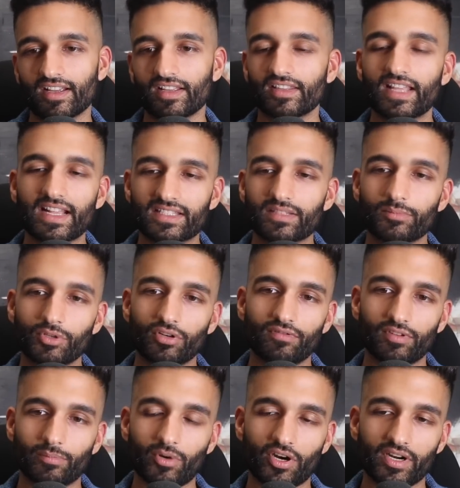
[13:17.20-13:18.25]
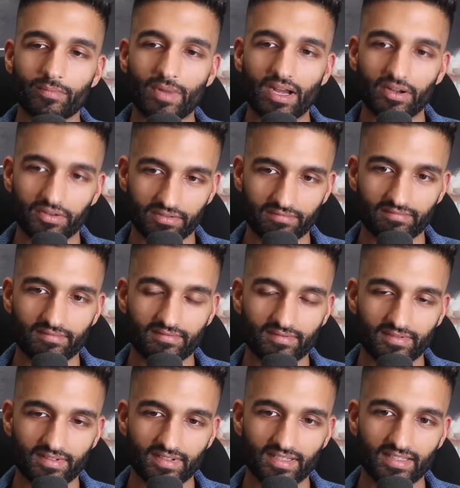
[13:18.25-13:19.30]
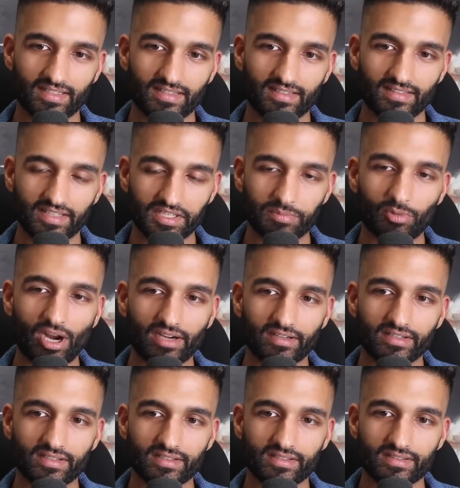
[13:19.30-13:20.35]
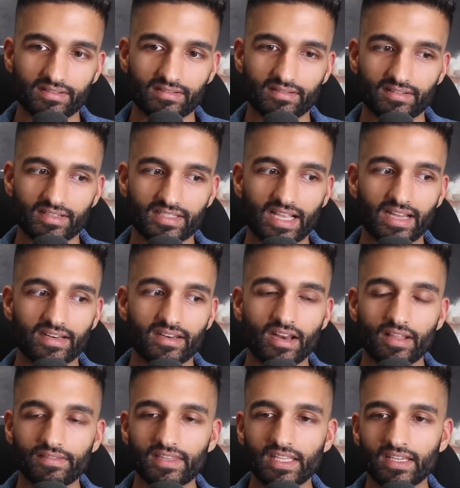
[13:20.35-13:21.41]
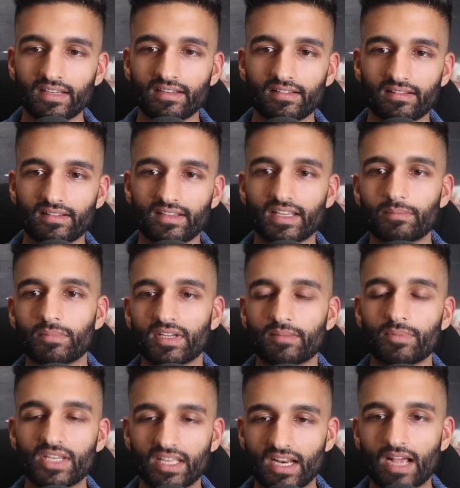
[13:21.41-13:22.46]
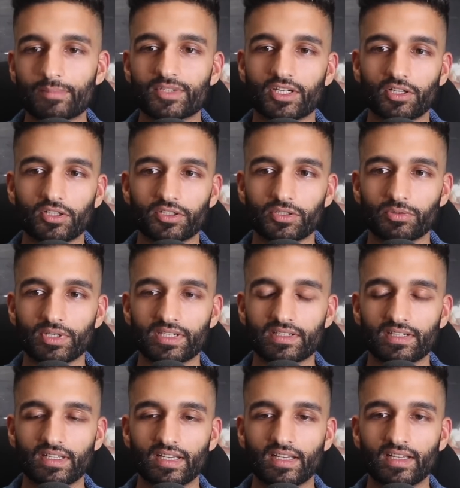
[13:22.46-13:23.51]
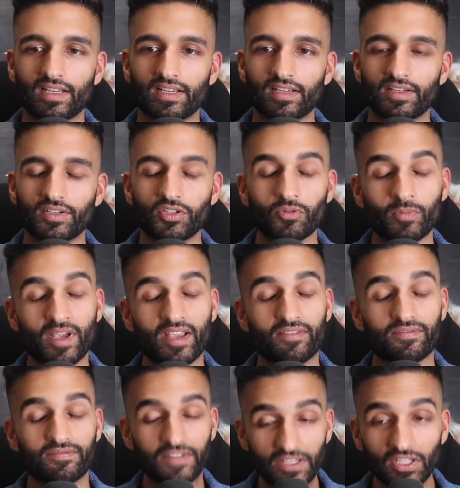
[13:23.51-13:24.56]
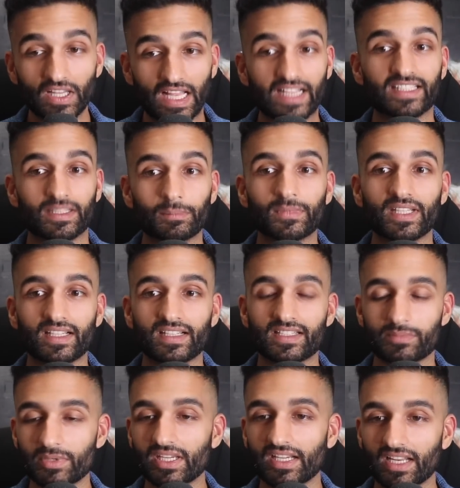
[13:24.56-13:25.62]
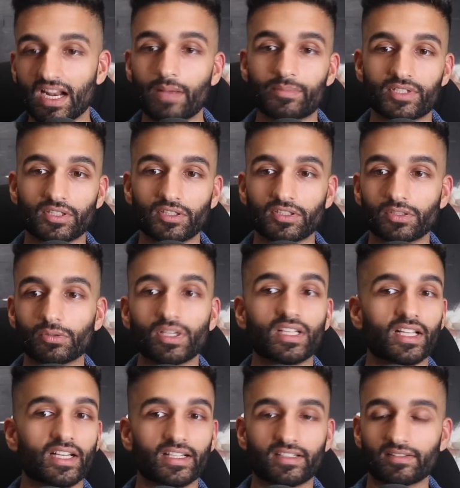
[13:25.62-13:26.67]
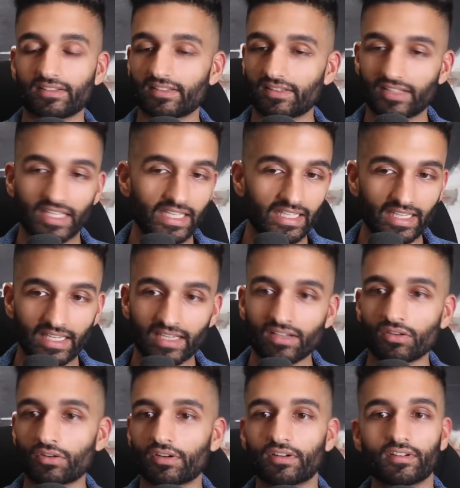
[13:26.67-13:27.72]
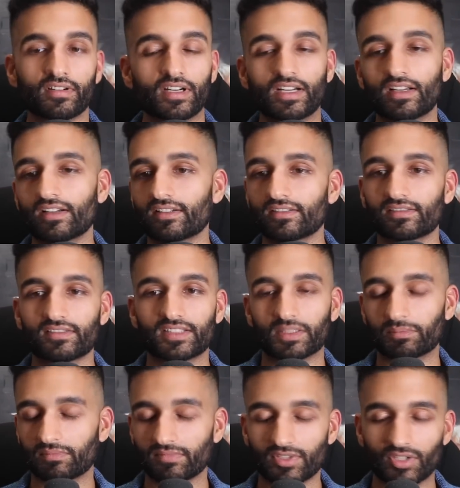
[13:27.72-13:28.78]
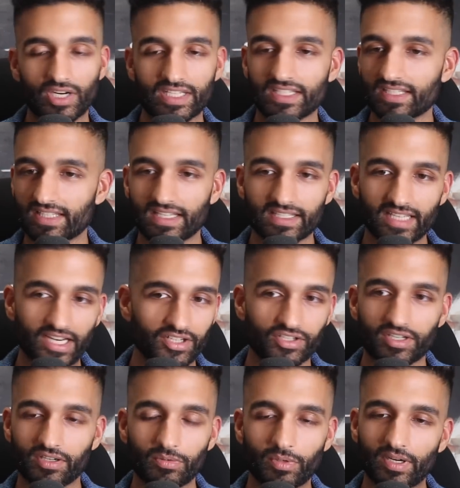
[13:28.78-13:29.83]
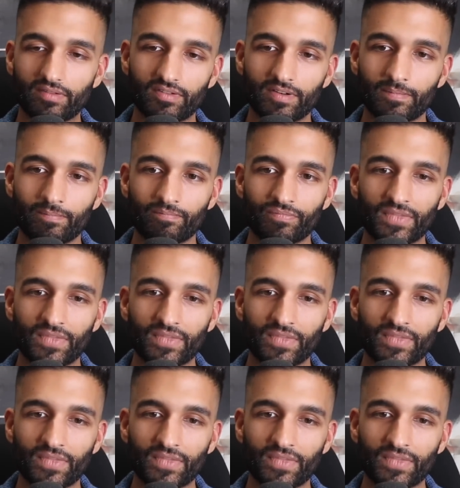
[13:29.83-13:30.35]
That's the beautiful part about this practice, is that nothing can be an obstacle to it. You may feel like something is being an obstacle to it, like thinking or some crazy sensation or whatever,